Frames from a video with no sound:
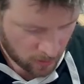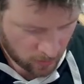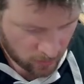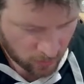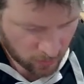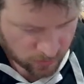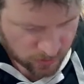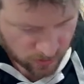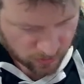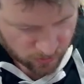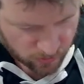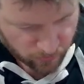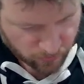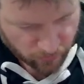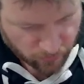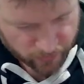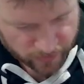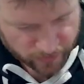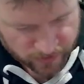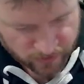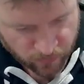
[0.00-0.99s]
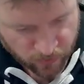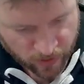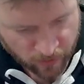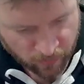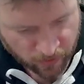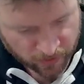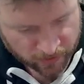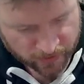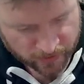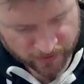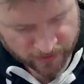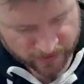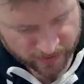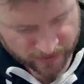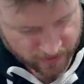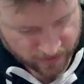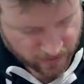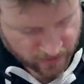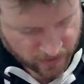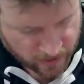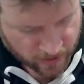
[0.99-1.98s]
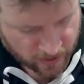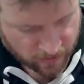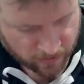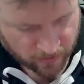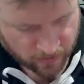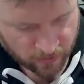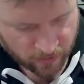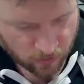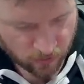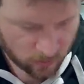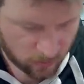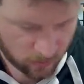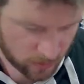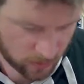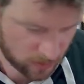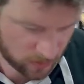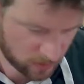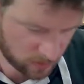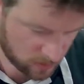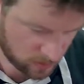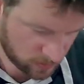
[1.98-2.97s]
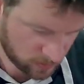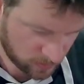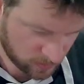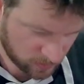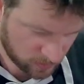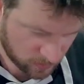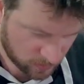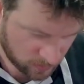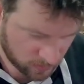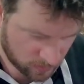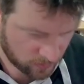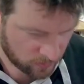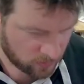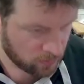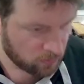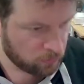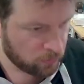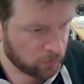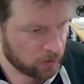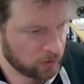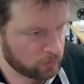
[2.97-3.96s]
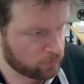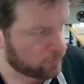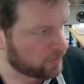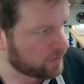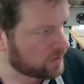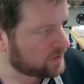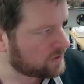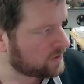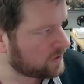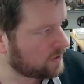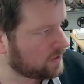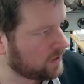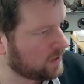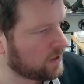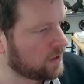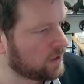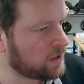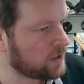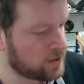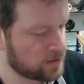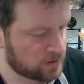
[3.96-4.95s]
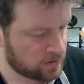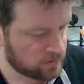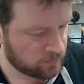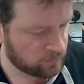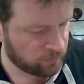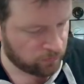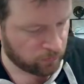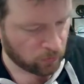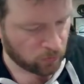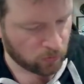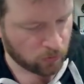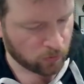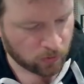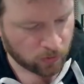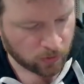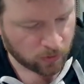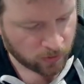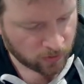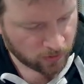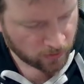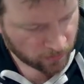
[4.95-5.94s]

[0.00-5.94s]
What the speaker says: Those aren't the real reason why I bought this kit, though. The real reason is for